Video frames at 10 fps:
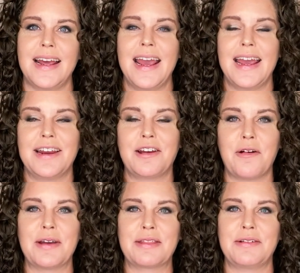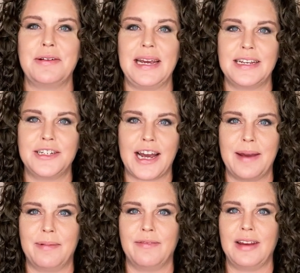in going through each
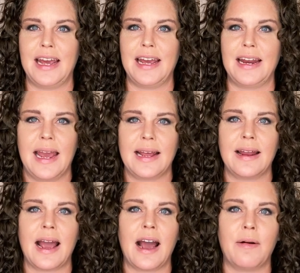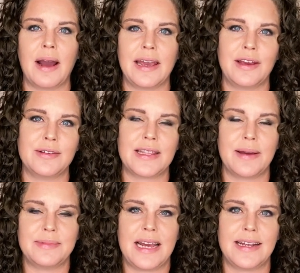type of knit and how I use
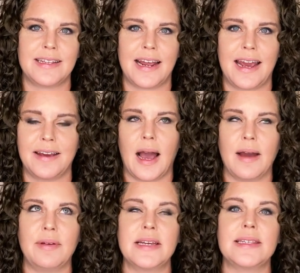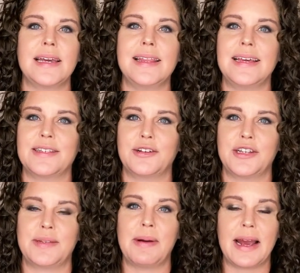them day to day. Obviously, these are
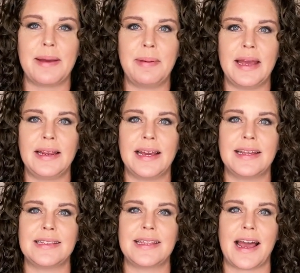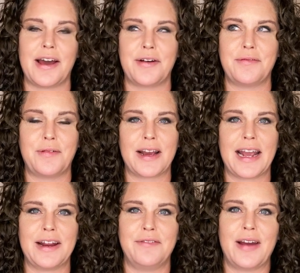just my opinions of what
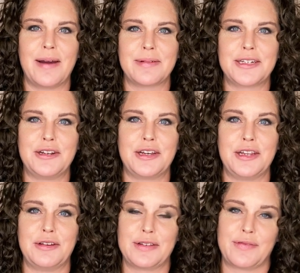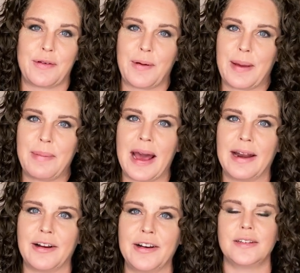kind of fabrics you can use for what
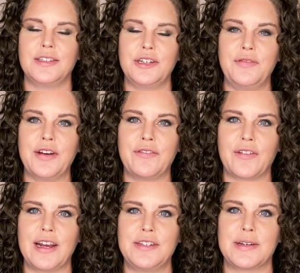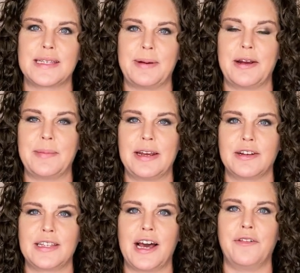pattern. Do feel free to experiment
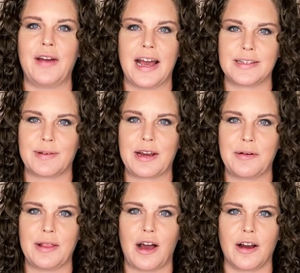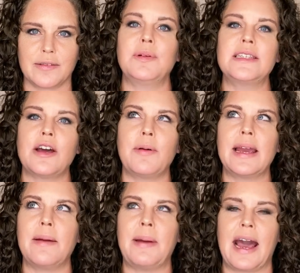yourself as we go along. When
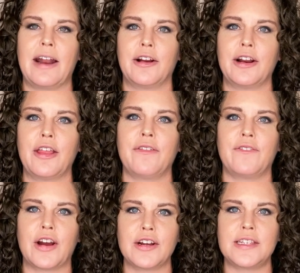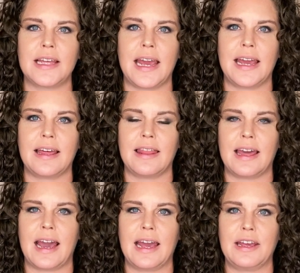sewing a pattern, the first thing
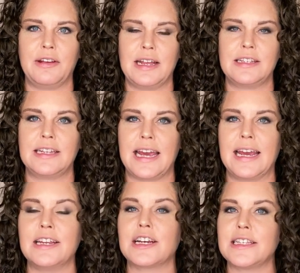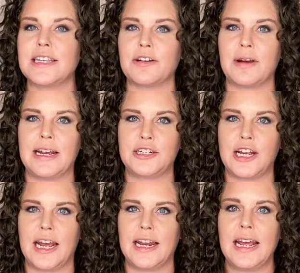that you need to take into
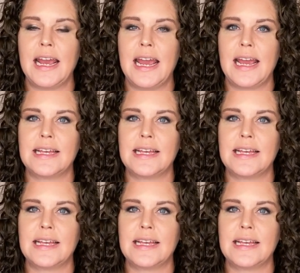consideration is